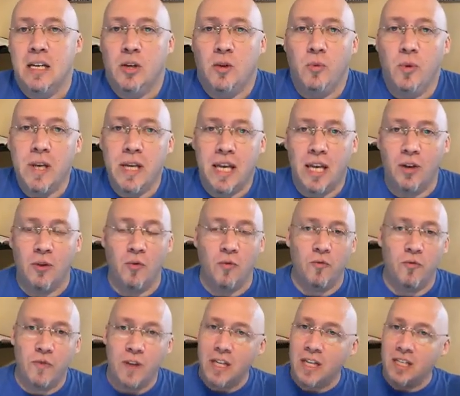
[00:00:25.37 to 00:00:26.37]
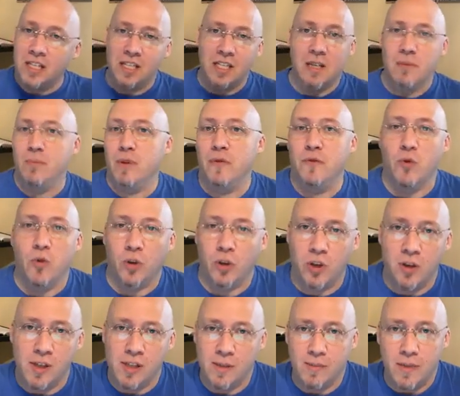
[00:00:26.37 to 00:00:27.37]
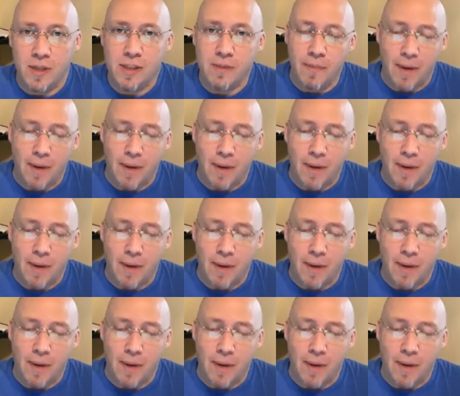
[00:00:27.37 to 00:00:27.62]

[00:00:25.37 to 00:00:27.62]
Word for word: we can finish them before Christmas.